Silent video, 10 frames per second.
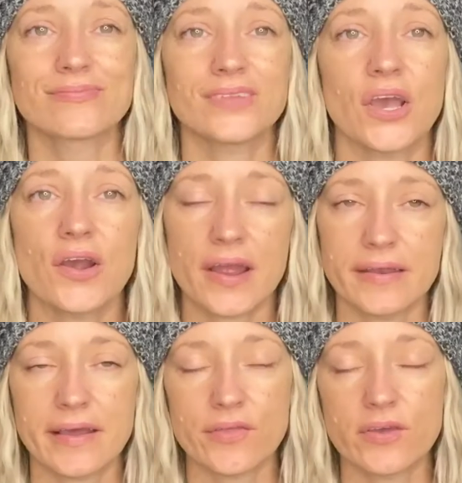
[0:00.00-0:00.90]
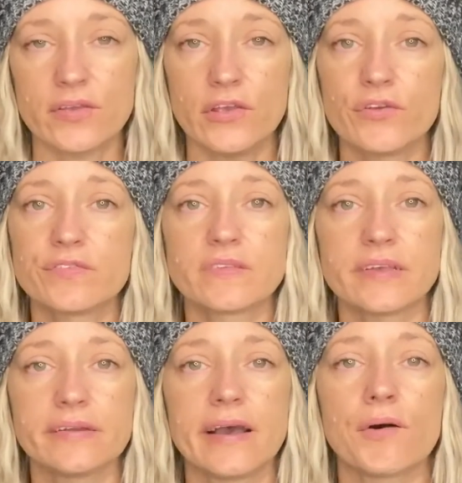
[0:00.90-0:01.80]
All right, now that you've
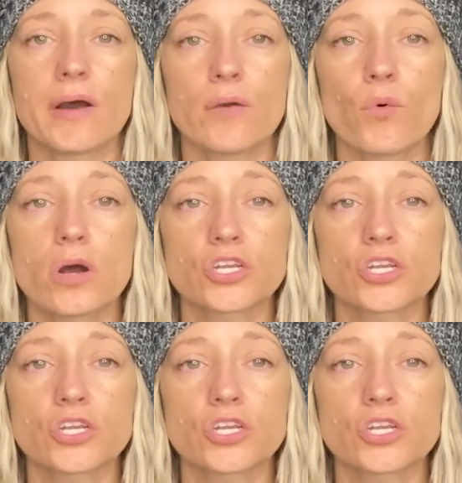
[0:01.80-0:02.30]
seen how I wash